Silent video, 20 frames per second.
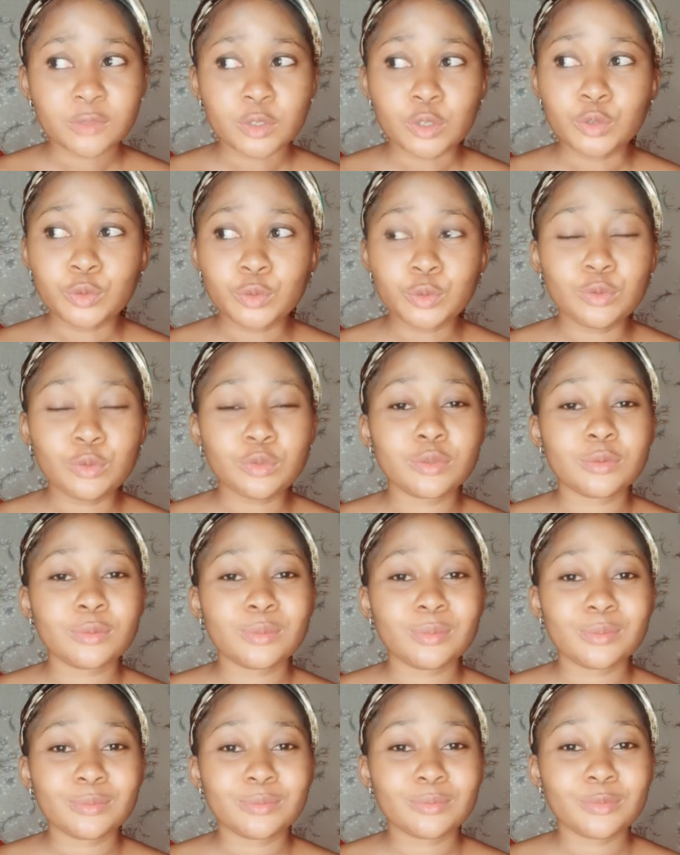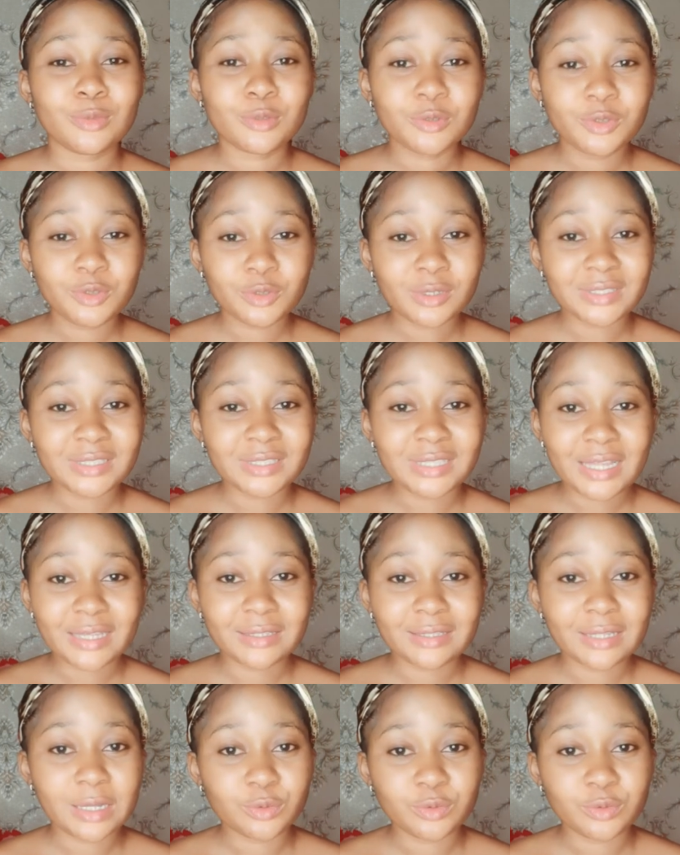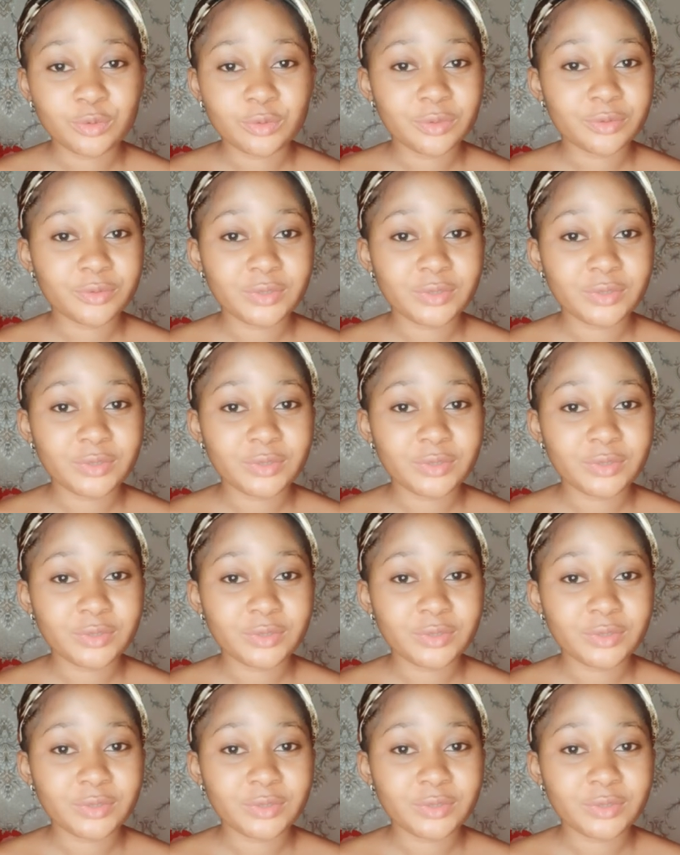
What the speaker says: good lotions like that do not